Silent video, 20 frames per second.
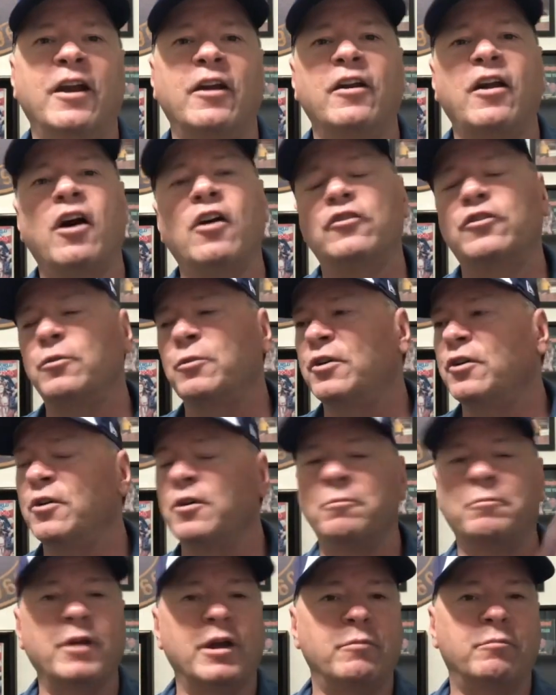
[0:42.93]
And also, we're
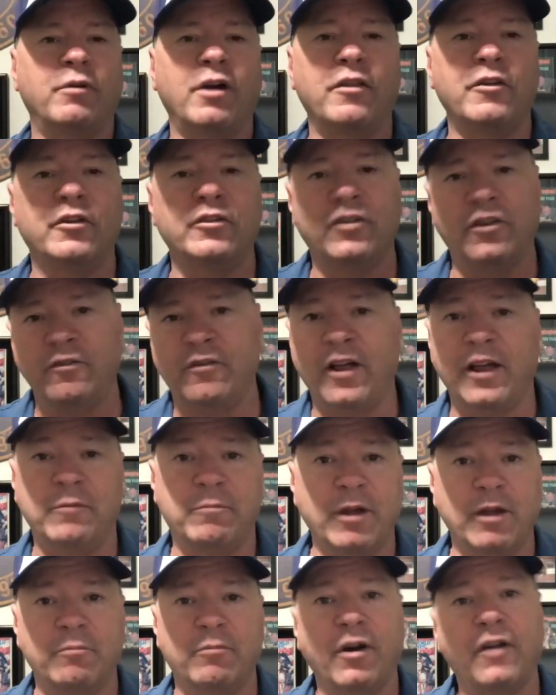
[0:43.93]
doing Big Brother. So if you
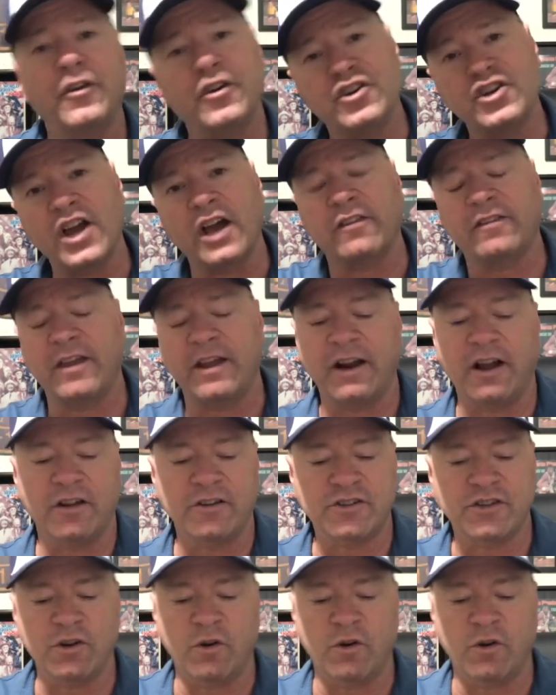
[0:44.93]
like Big Brother, check that out.